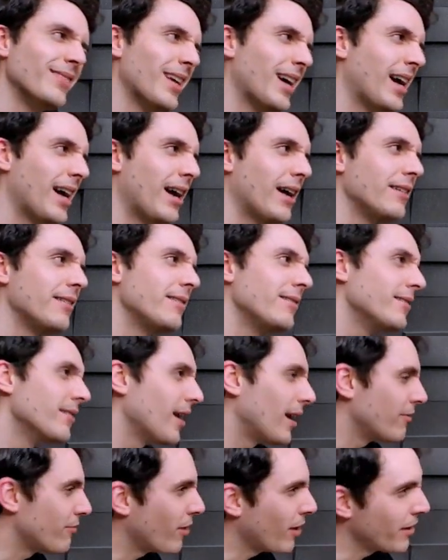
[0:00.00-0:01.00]
I
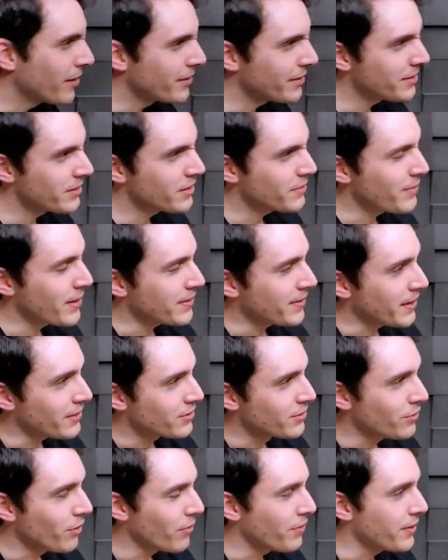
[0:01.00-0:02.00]
rather suspect that's
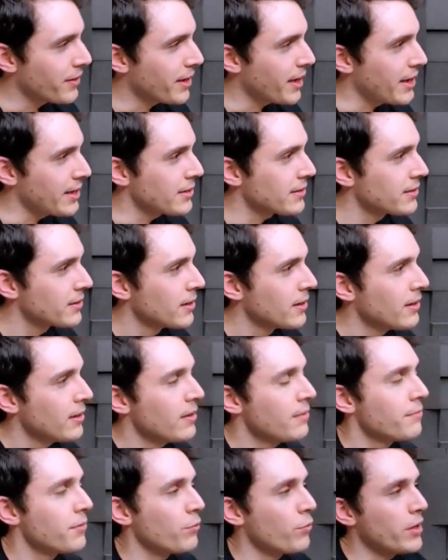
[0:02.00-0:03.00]
not the case.
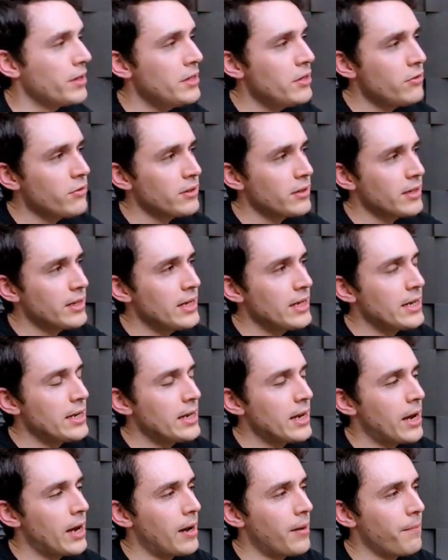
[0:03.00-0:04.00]
But when you see,
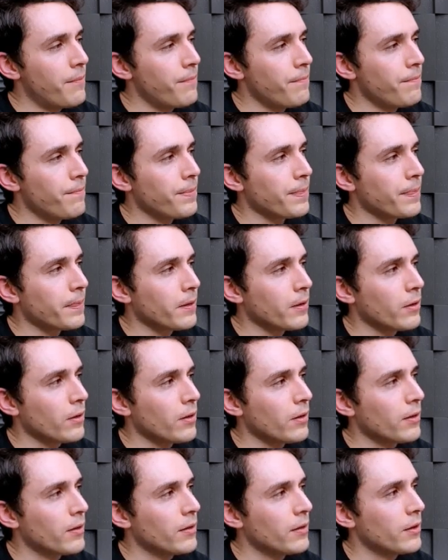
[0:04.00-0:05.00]

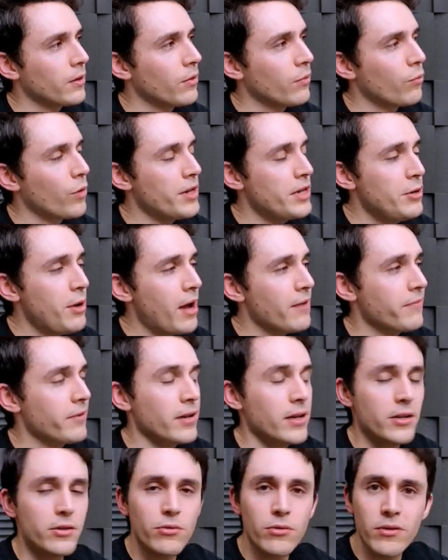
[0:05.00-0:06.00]
when you have
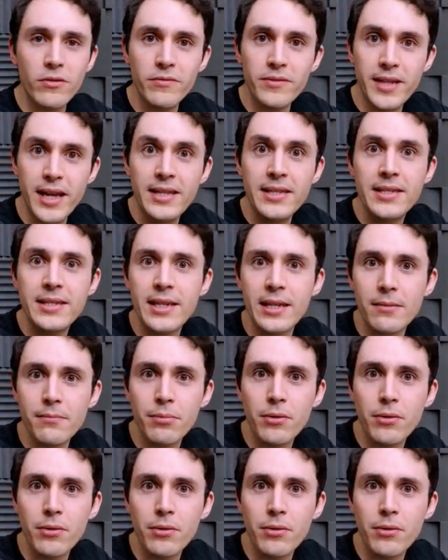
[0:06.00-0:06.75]
a sort of dead skin